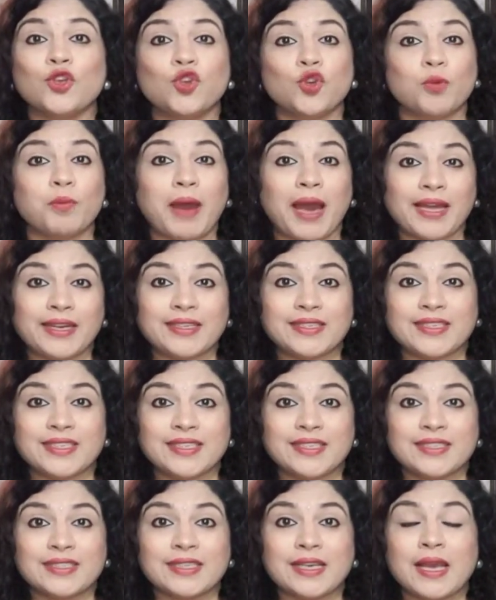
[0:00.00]

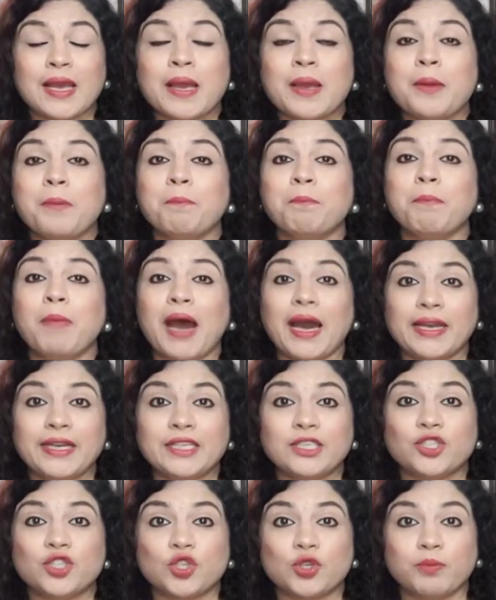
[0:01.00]
humanities,
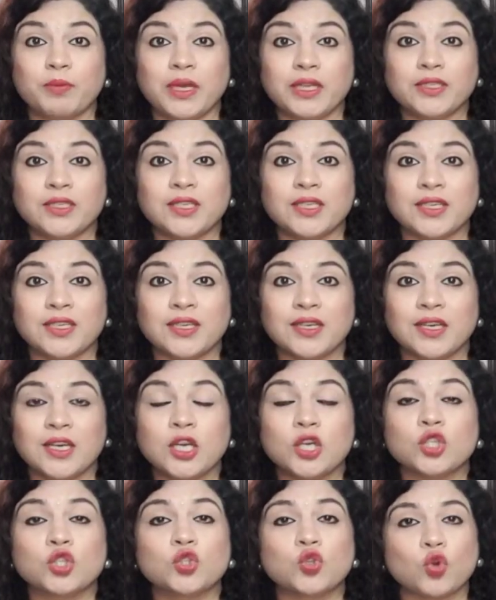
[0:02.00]
management,
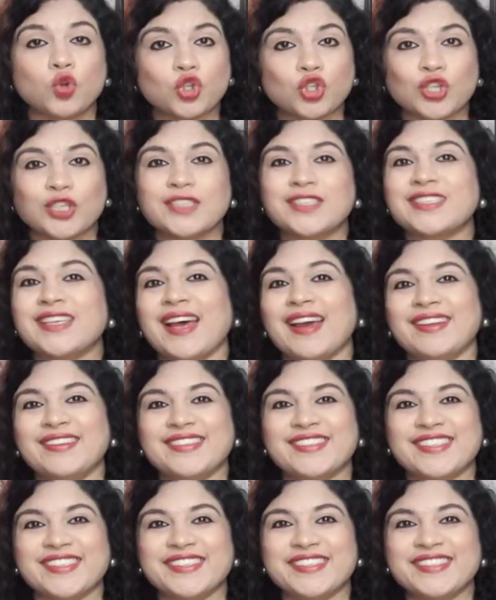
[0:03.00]
social
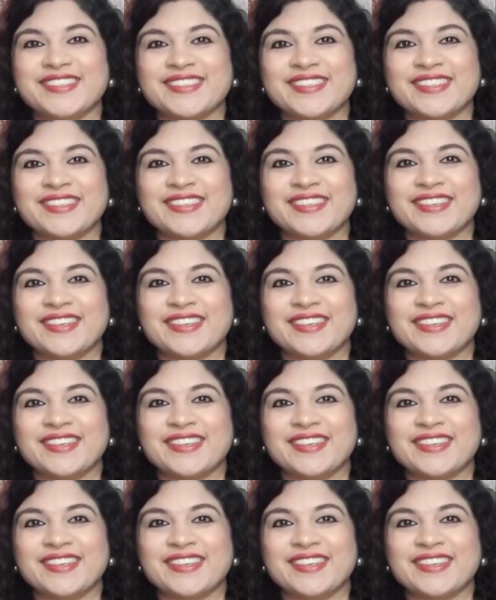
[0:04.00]
sciences.